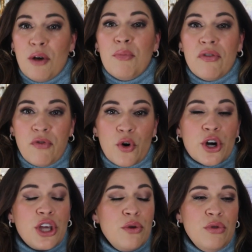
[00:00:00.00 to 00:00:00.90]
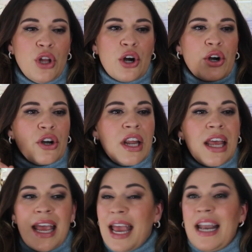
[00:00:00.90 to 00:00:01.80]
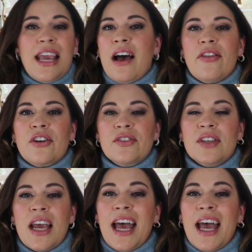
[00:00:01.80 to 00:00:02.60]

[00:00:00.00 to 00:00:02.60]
before you learn any others.